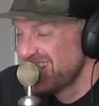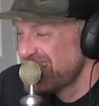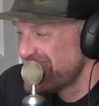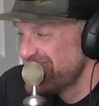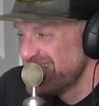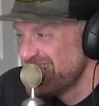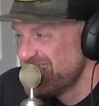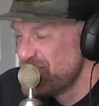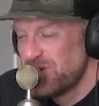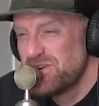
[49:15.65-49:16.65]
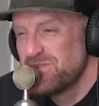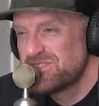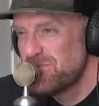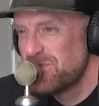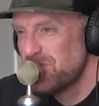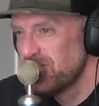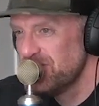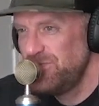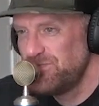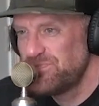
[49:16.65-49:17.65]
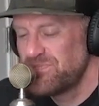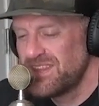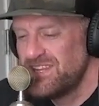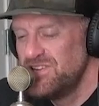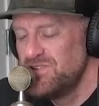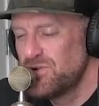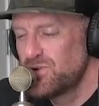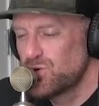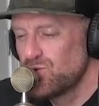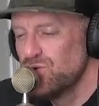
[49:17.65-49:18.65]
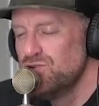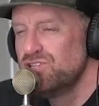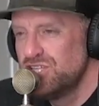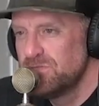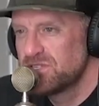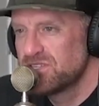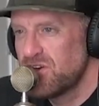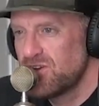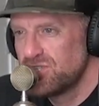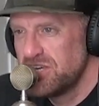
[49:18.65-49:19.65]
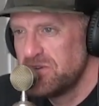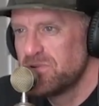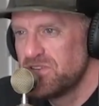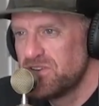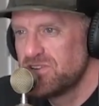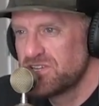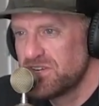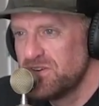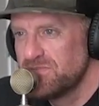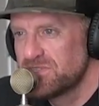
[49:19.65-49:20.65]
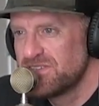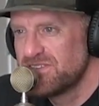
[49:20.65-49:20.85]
Like, you want to know what some people do? Do you know cruise ships are cheaper than nursing homes?